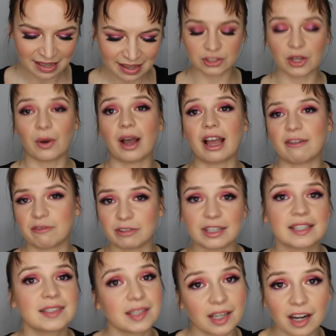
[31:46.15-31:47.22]
So I've
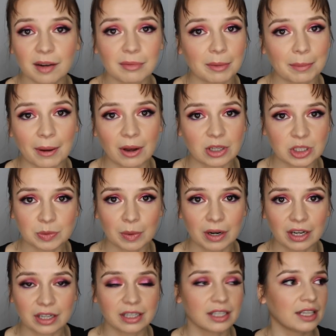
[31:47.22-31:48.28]
listed it on my
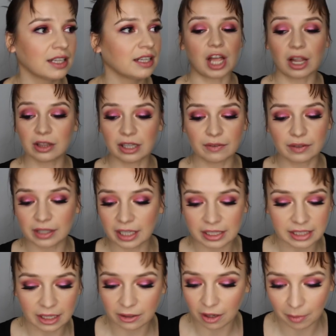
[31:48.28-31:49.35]
Poshmark. I'll leave a
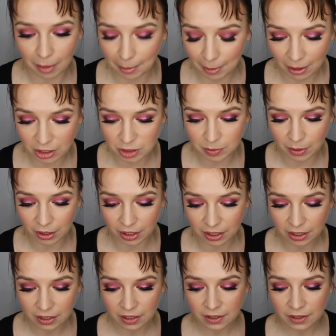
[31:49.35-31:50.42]
link down on my Poshmark